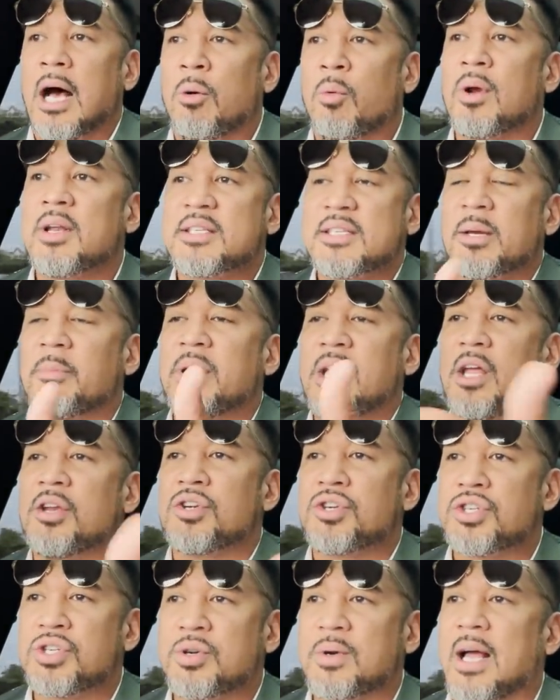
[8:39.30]
What is somebody in
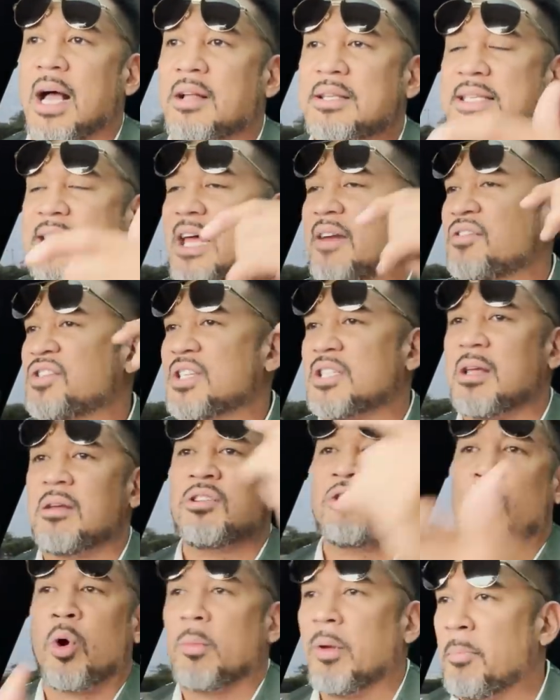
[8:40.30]
industry outside of just a
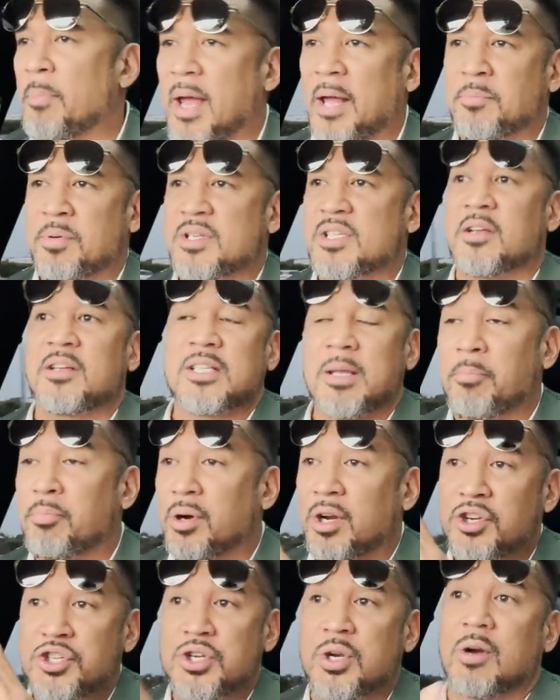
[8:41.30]
normal pay position? Because I'm
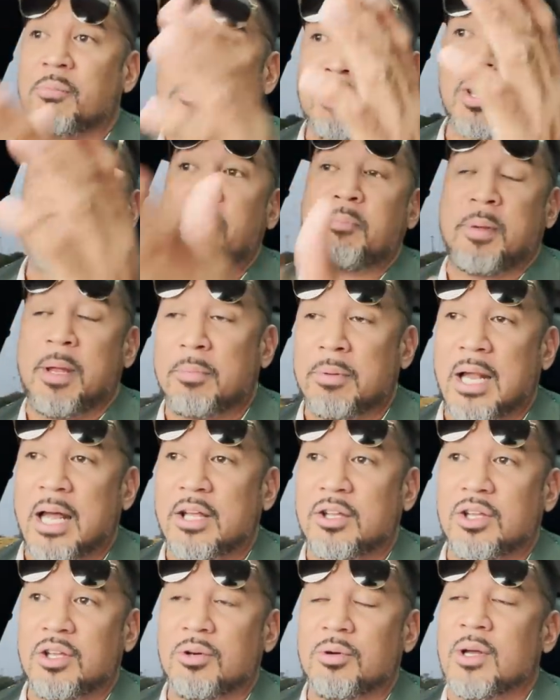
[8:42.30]
pretty sure people
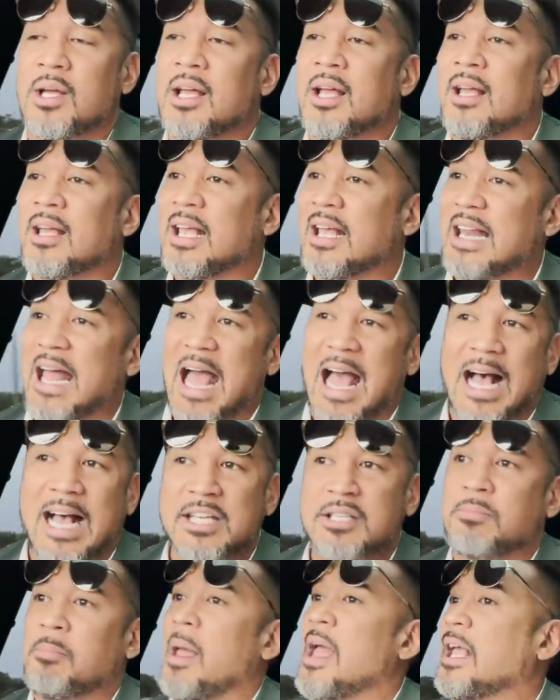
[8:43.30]
like you can
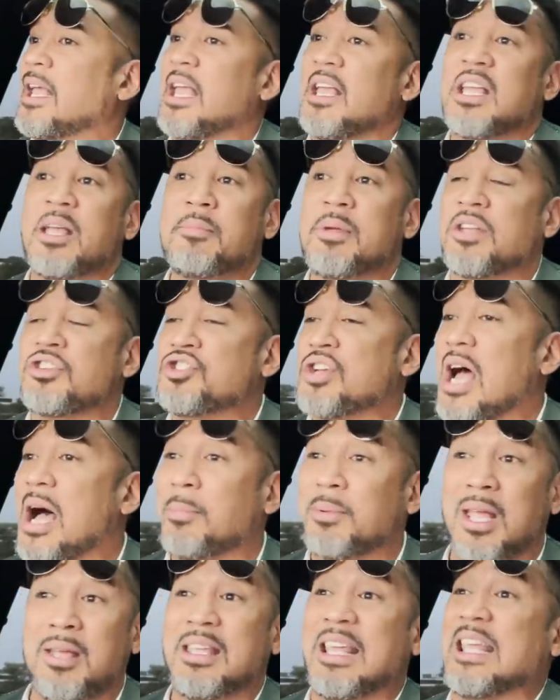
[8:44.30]
ask, man, can you give me a
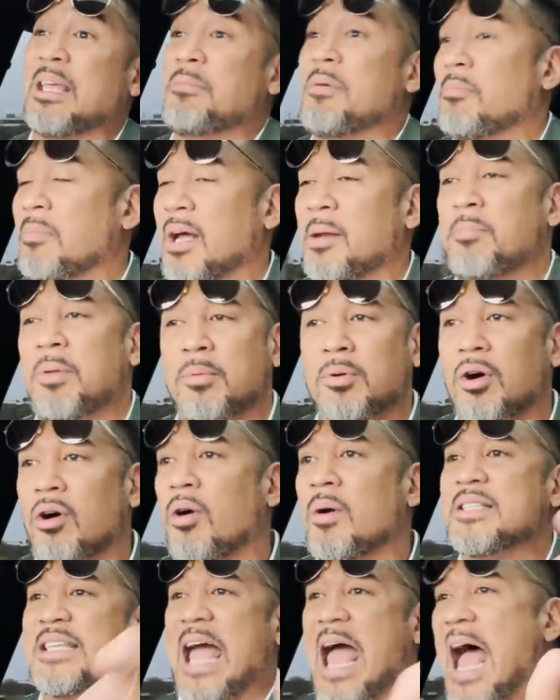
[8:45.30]
job? Can you give me money? People are
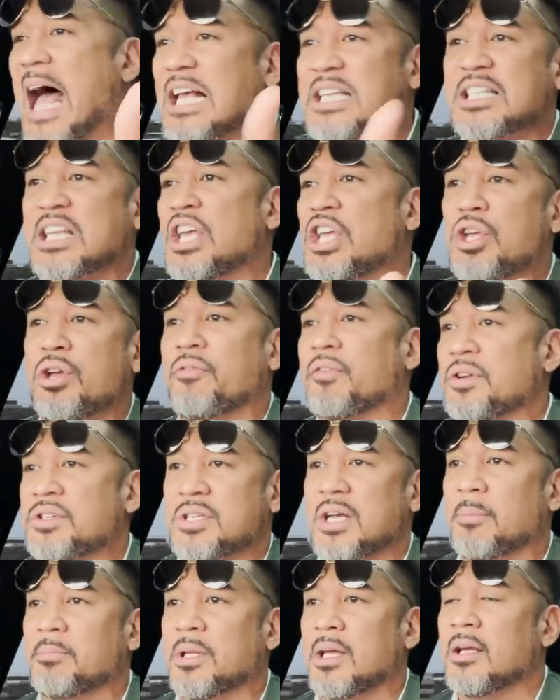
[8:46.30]
always asking you for
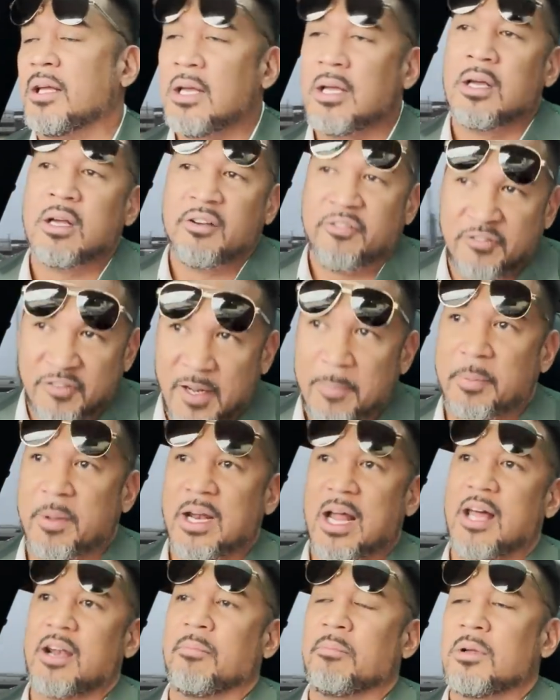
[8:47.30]
something. Flip
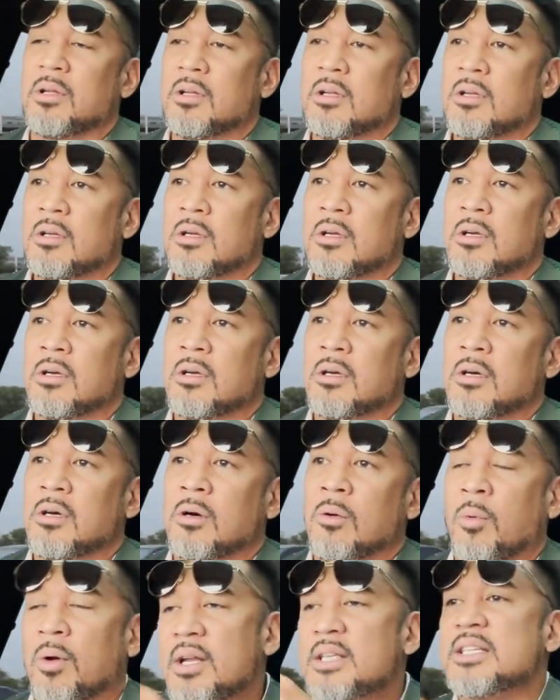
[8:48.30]
it on
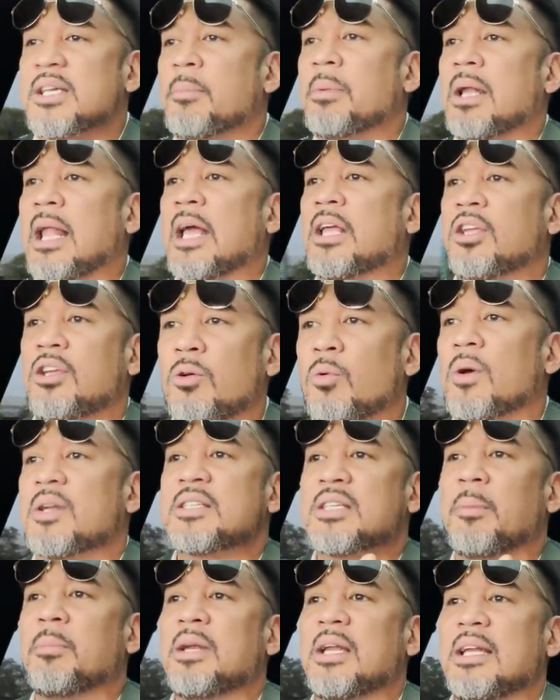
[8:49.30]
them. What is somebody like you? What
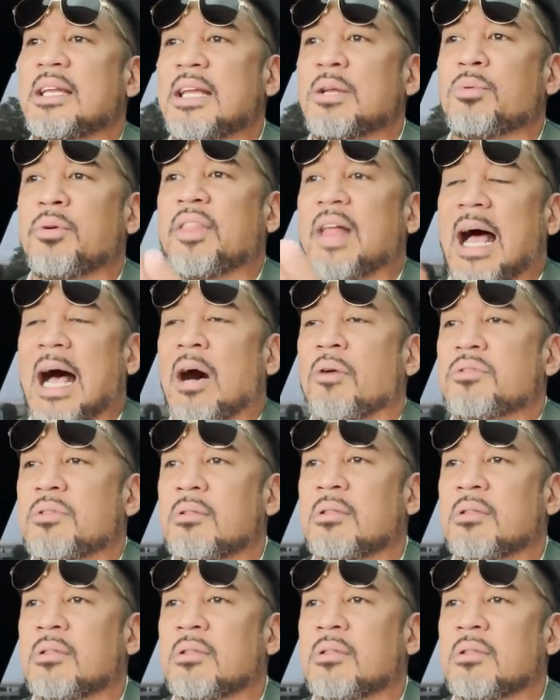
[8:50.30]
does somebody need without